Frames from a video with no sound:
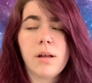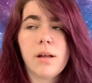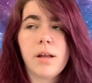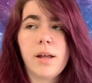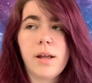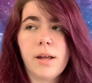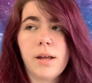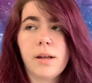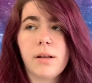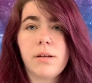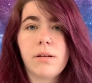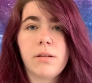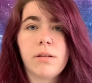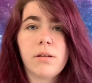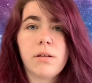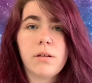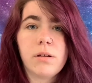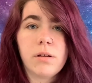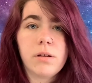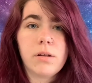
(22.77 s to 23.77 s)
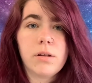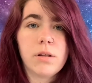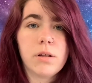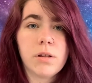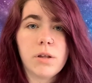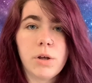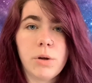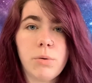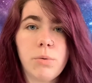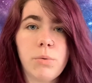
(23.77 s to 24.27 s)
and
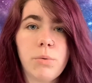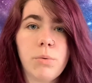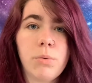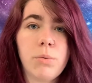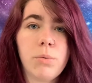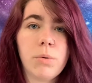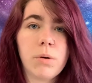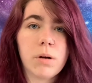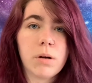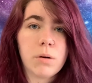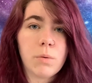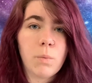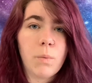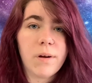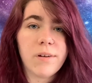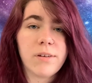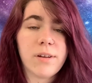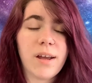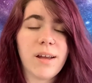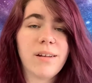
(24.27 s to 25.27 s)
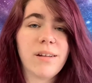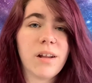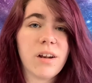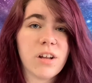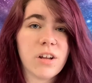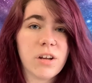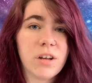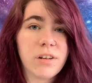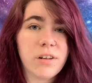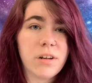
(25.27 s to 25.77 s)
you want to end on a
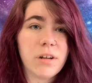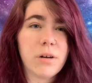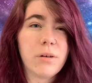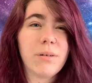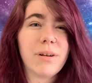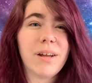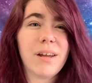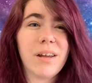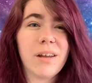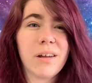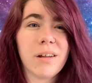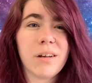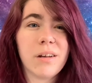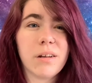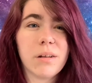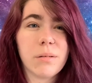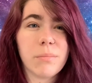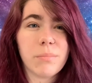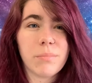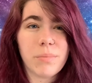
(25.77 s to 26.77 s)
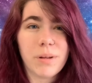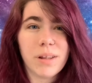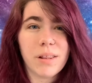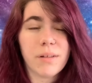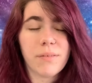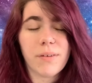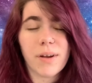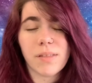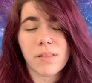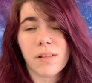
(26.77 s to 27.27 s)
good note, and being the
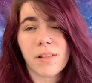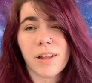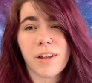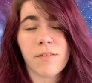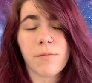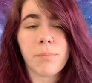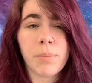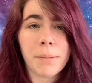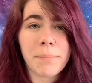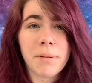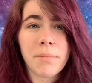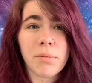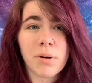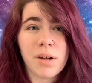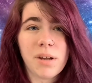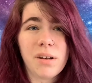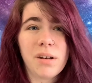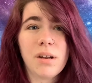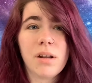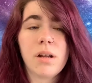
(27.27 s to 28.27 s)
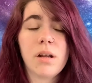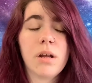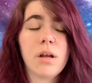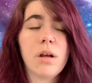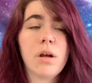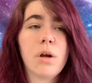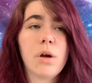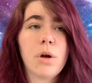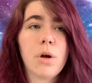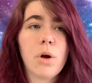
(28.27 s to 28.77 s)
fact that they have puppy brain,
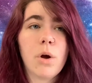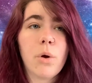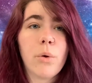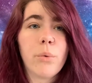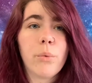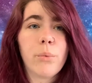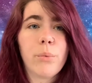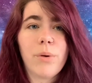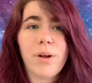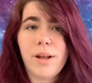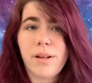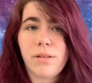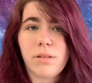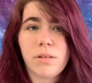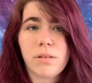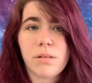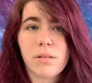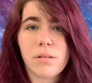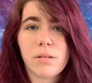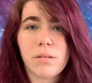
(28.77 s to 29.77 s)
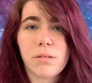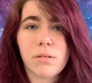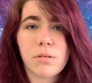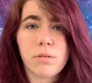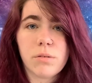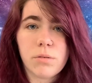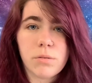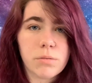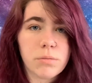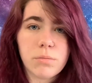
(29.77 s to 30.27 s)
it's
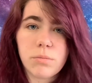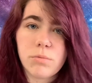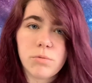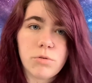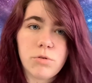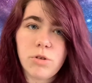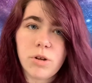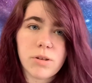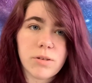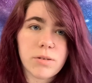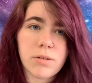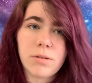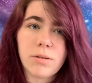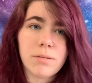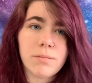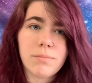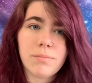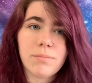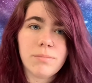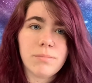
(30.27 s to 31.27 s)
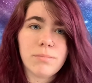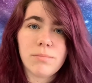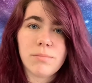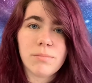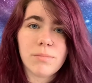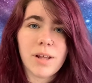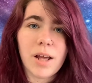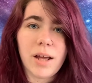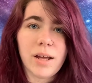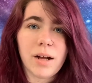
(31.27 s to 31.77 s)
just
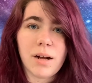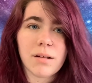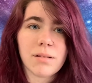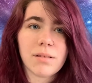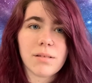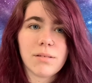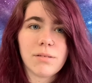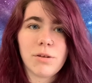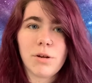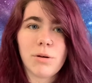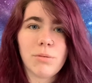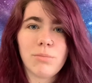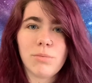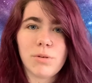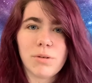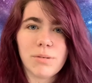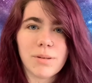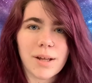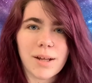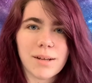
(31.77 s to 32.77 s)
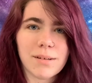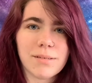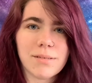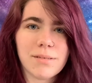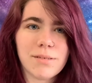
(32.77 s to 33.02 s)
chaos. Don't do that.